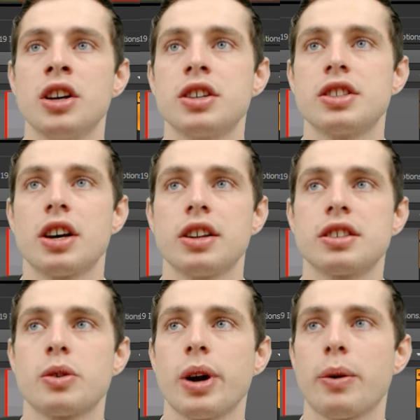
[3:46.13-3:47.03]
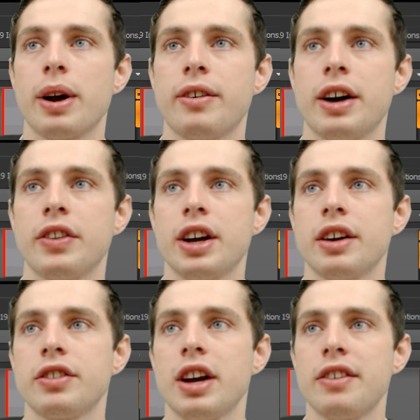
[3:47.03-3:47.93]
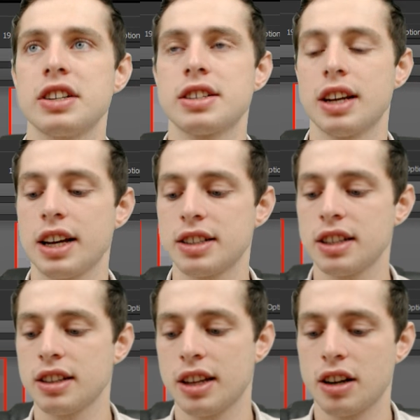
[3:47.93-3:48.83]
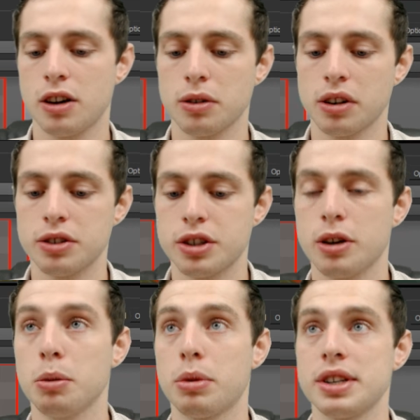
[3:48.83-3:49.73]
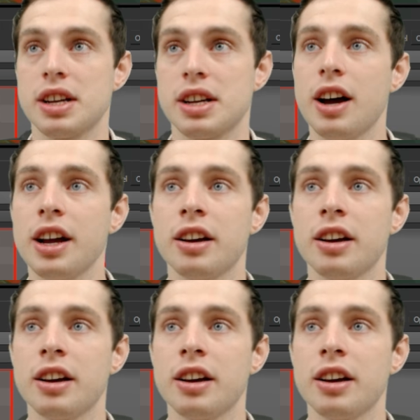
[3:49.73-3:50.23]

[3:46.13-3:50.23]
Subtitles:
So there's a quick way around that. If you have it selected and then hold Control and press I,